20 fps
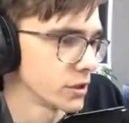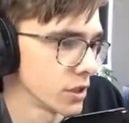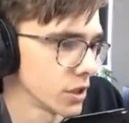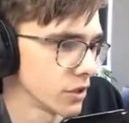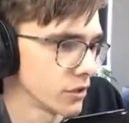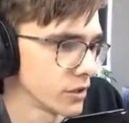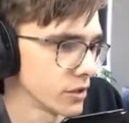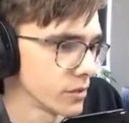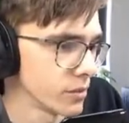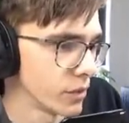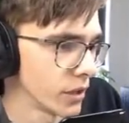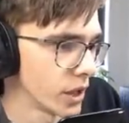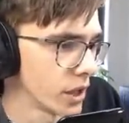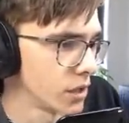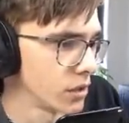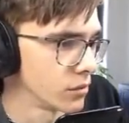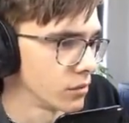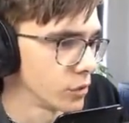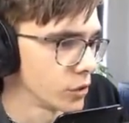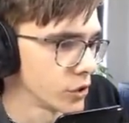like the
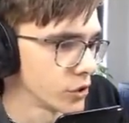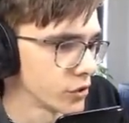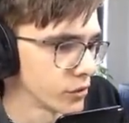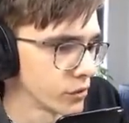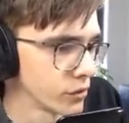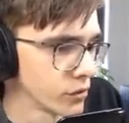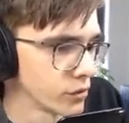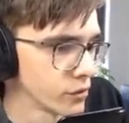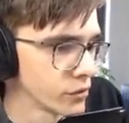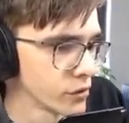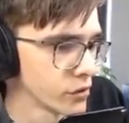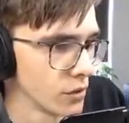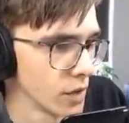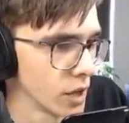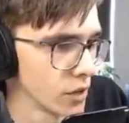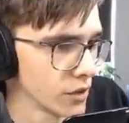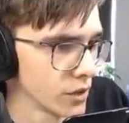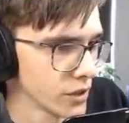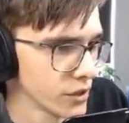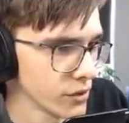brown mushrooms. How
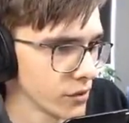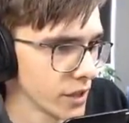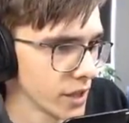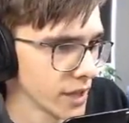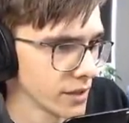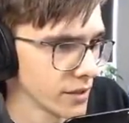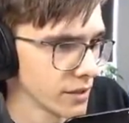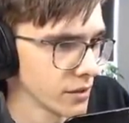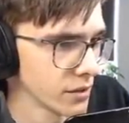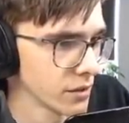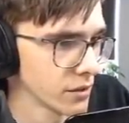did you get uh,